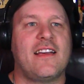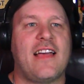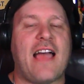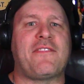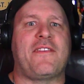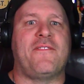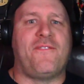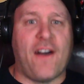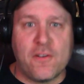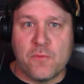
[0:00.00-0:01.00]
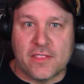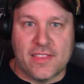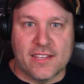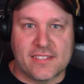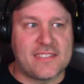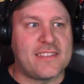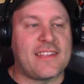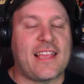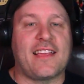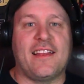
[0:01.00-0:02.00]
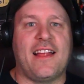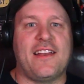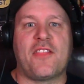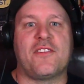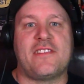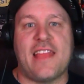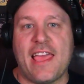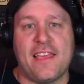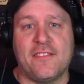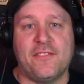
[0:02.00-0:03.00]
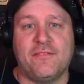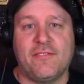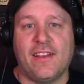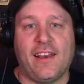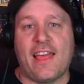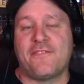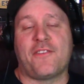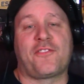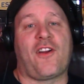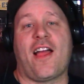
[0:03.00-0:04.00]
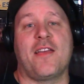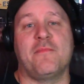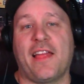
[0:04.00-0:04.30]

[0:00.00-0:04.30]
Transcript: having fun with this. This is, like, another day of life of crime.